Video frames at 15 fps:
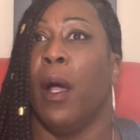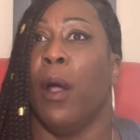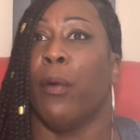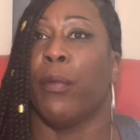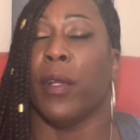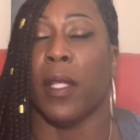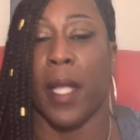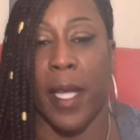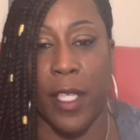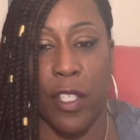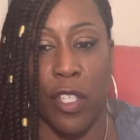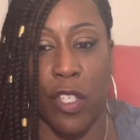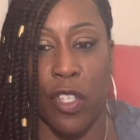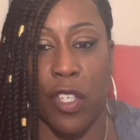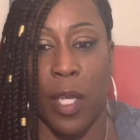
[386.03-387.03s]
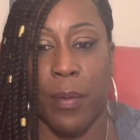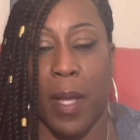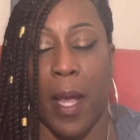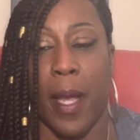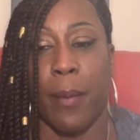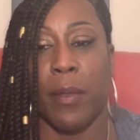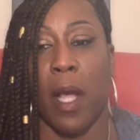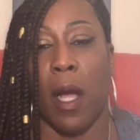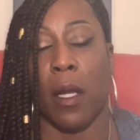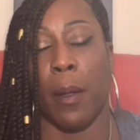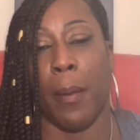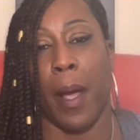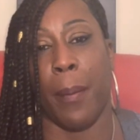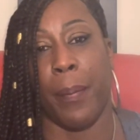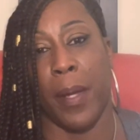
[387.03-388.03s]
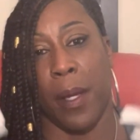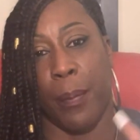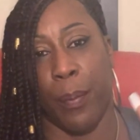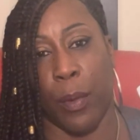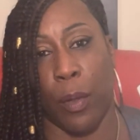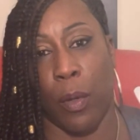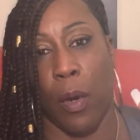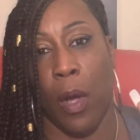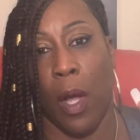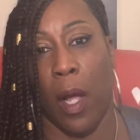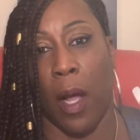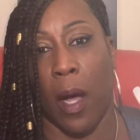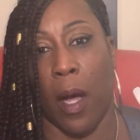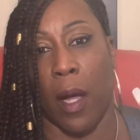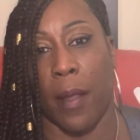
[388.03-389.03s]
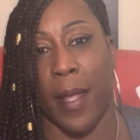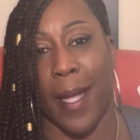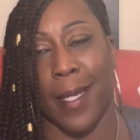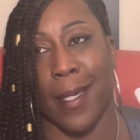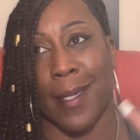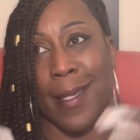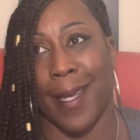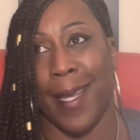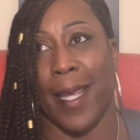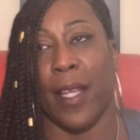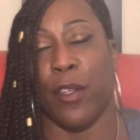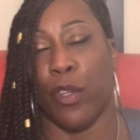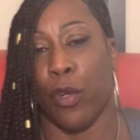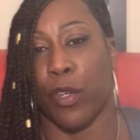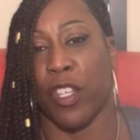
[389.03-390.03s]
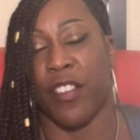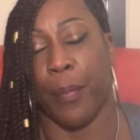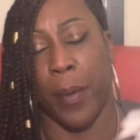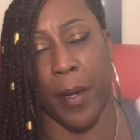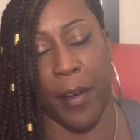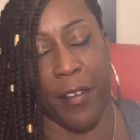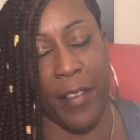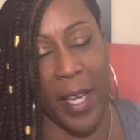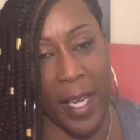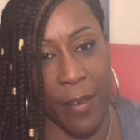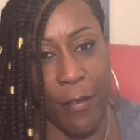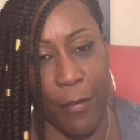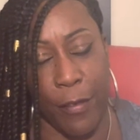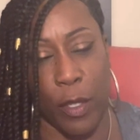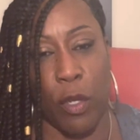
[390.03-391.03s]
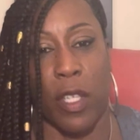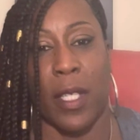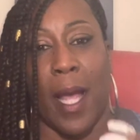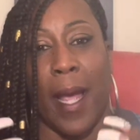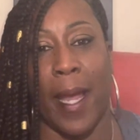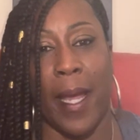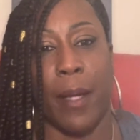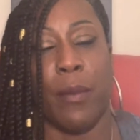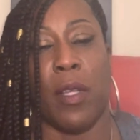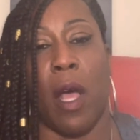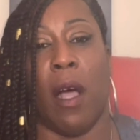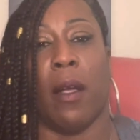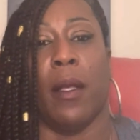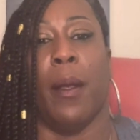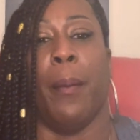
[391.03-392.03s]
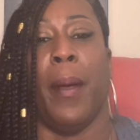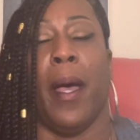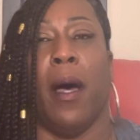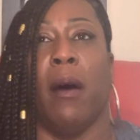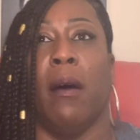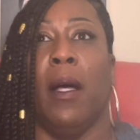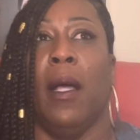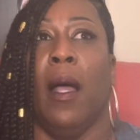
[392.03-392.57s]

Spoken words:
relationships. I am talking about people that is in your sphere of influence. I am talking about